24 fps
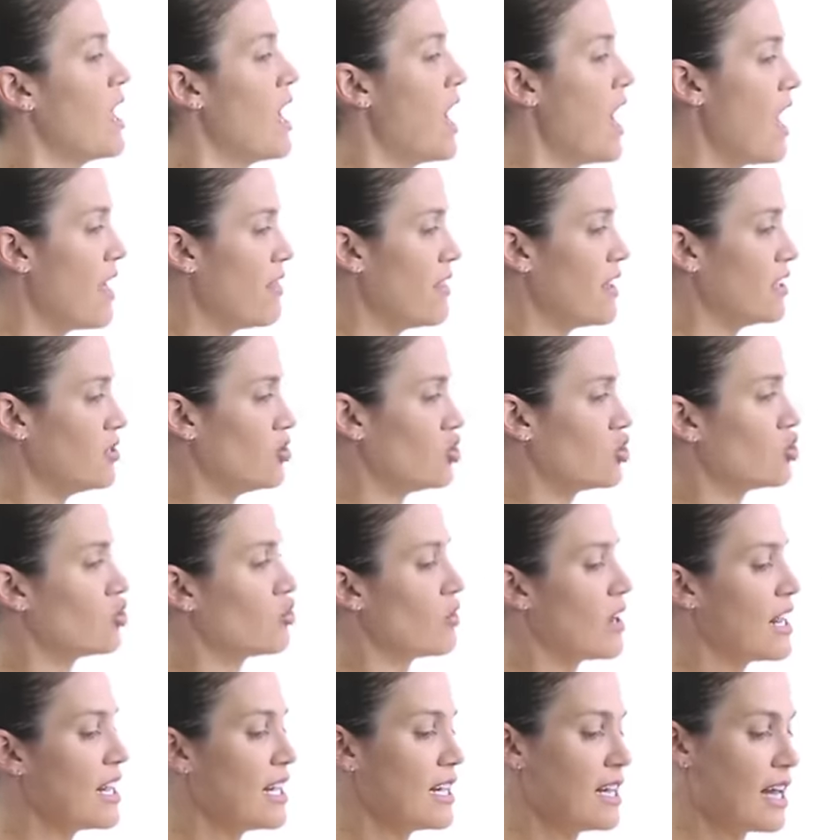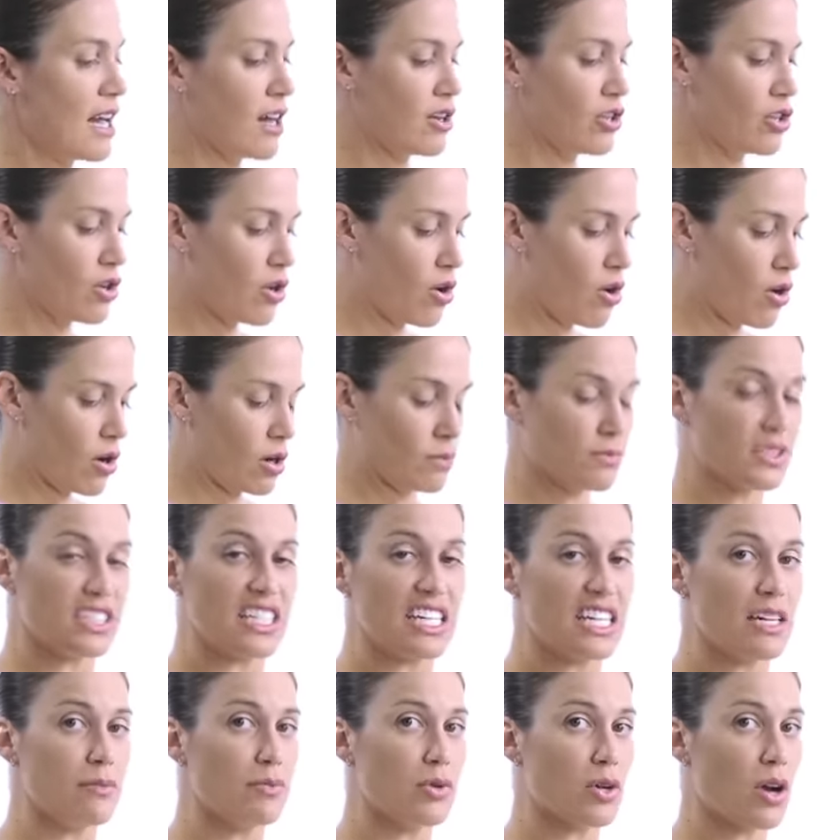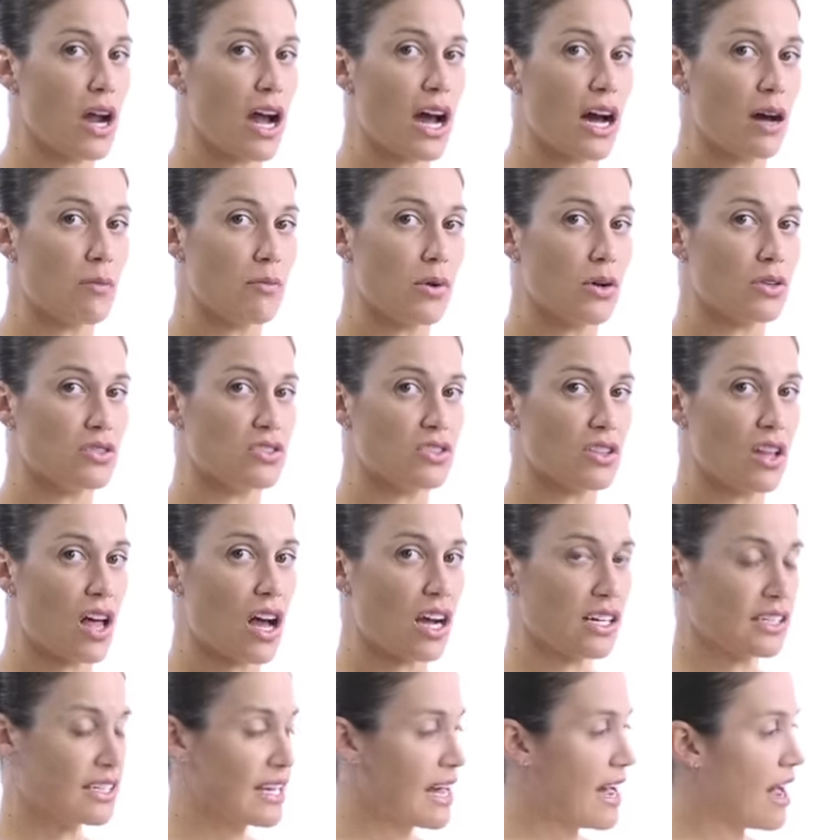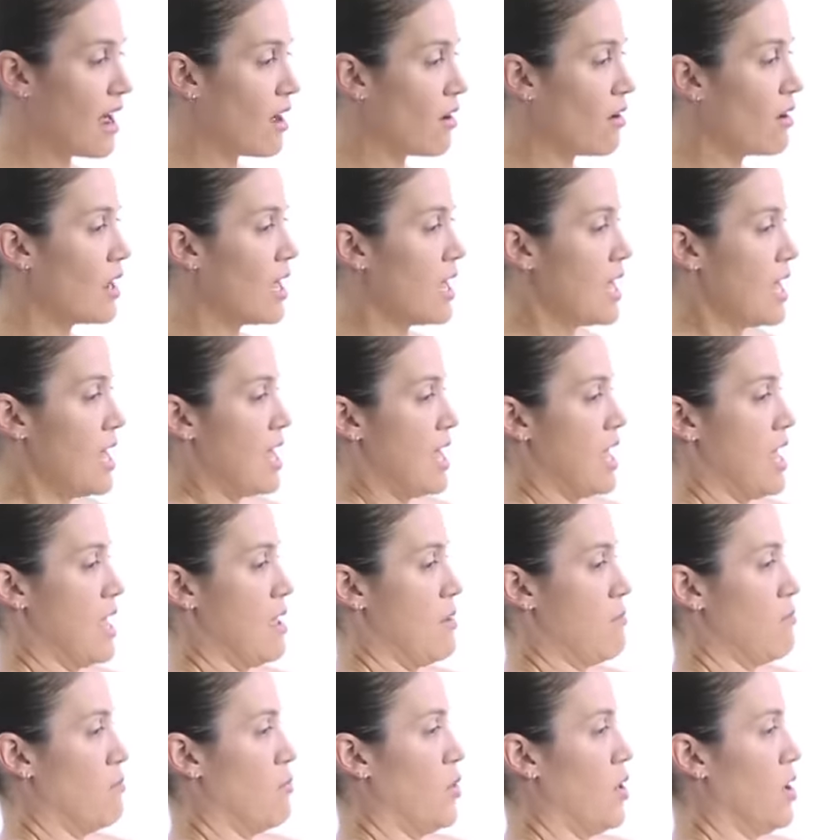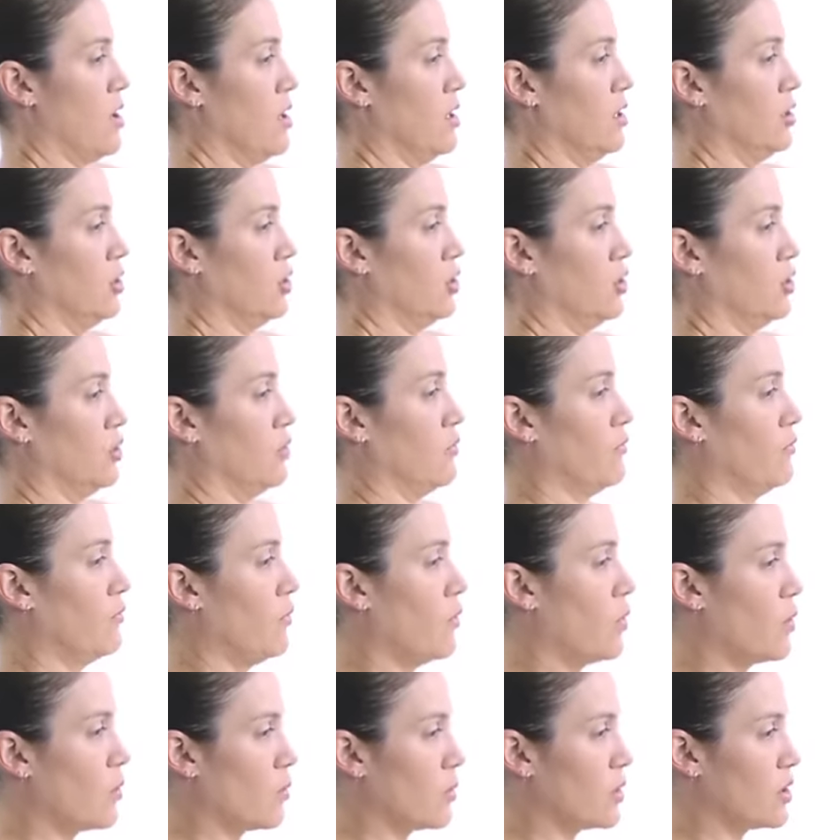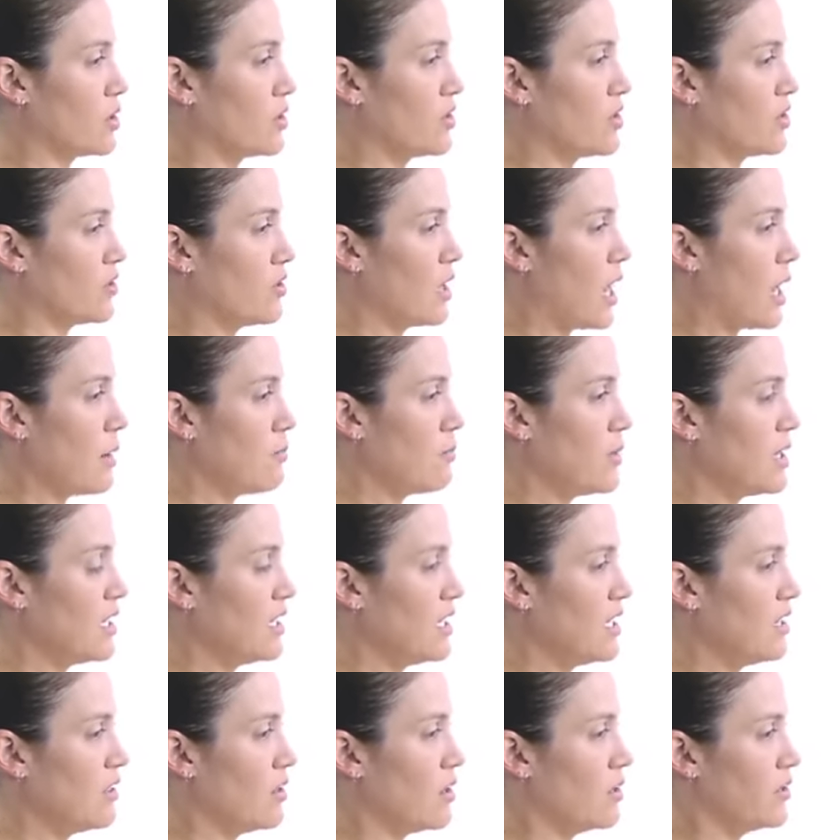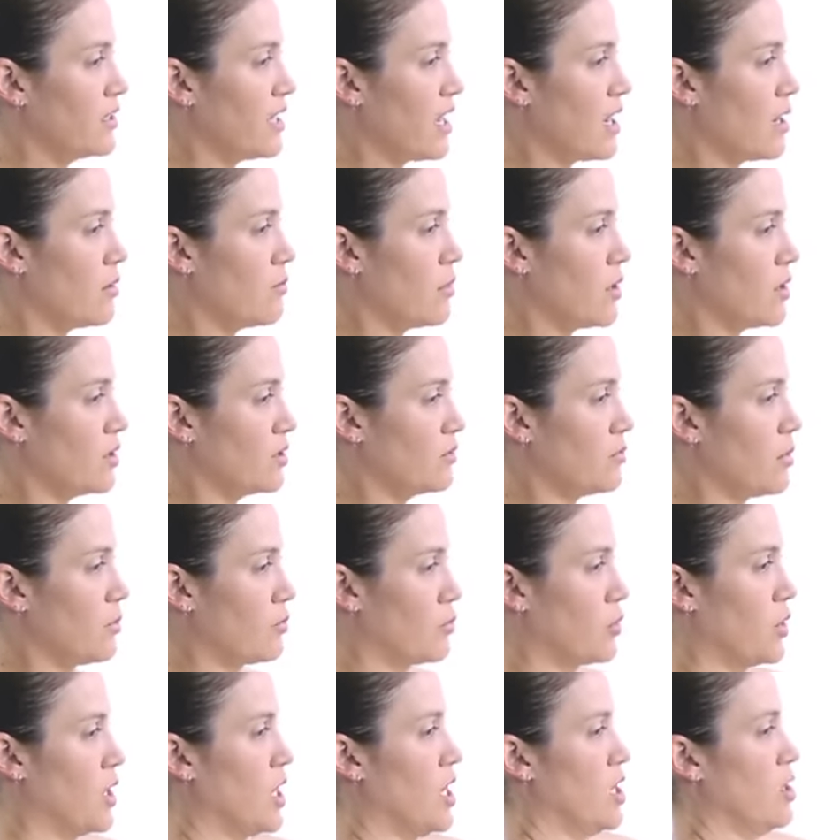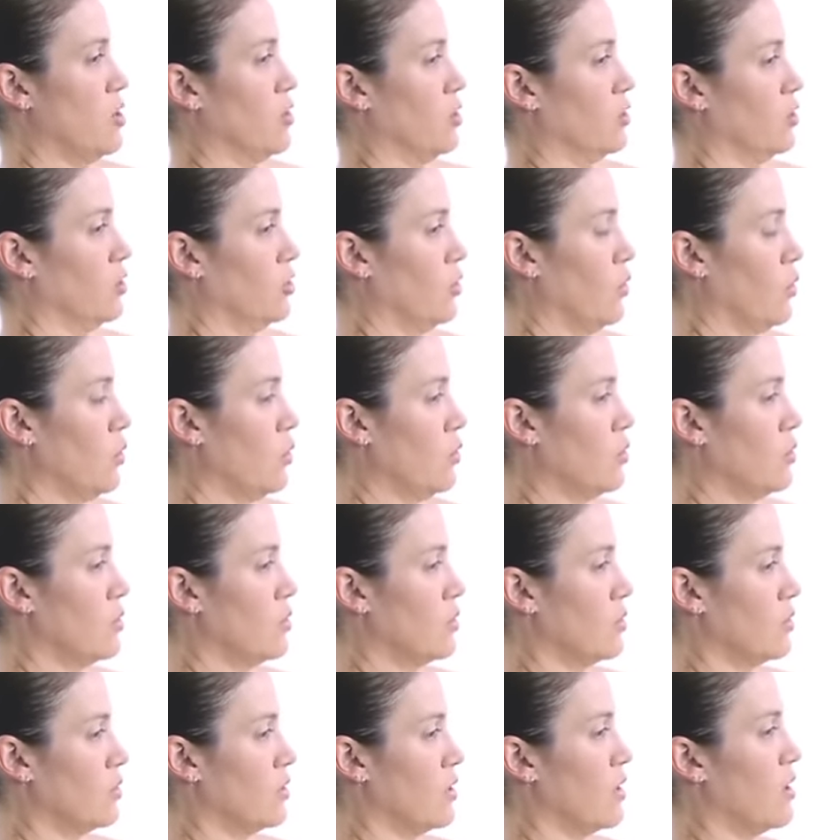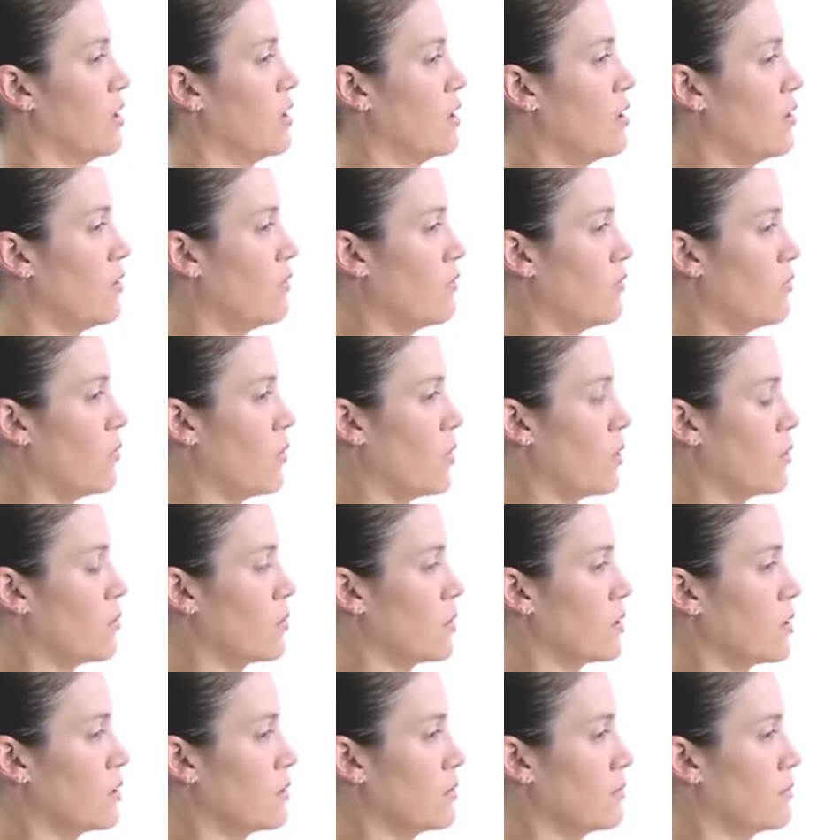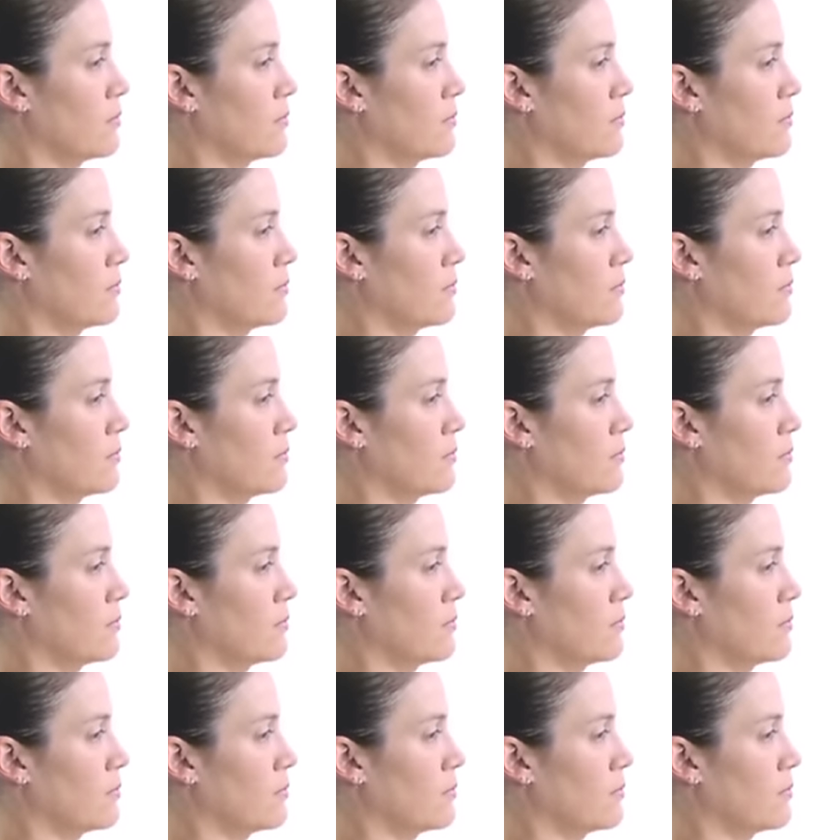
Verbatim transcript: and then straighten out your arms. Keep your elbows locked out and punch forward. So not bending those elbows, but bringing your shoulders forward.